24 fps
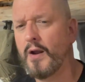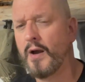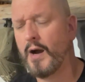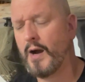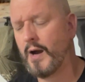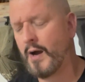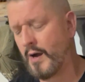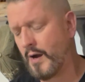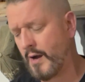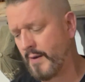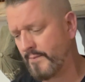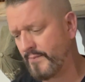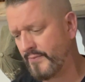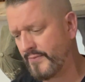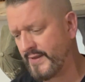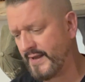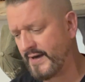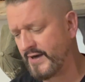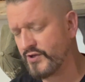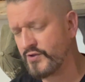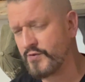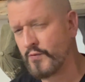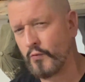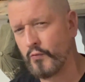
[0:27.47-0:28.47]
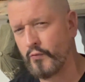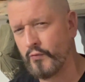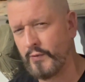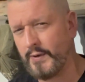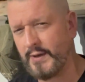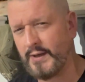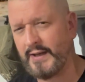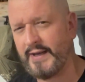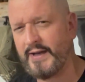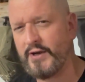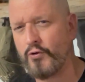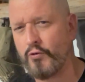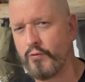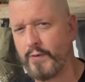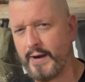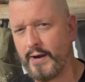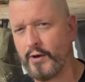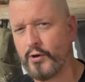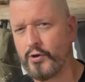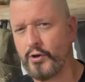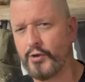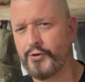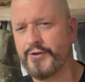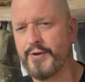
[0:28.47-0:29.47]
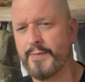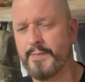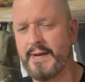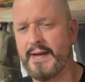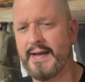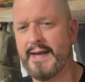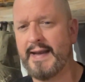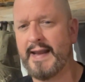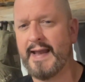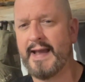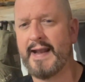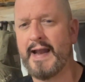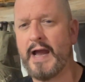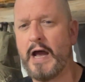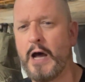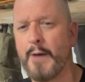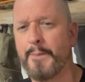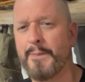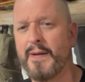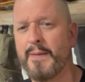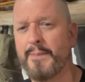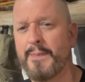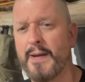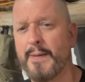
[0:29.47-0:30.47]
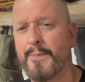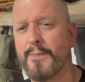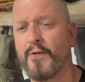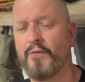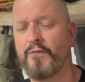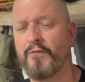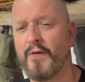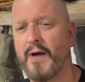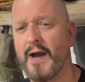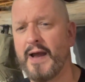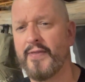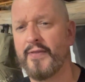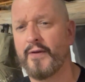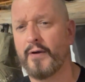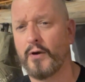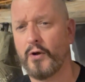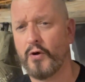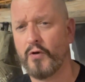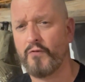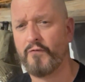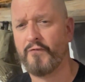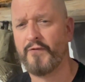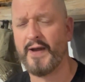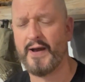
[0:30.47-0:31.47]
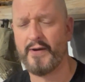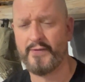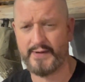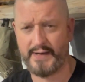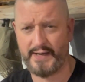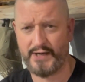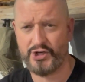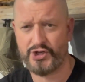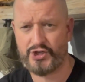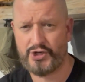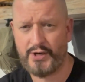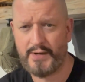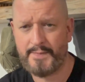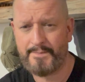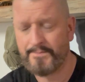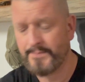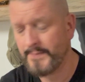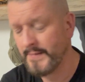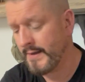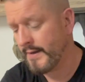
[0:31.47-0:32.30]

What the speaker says: that is really critical to me in helping people find their own foundation.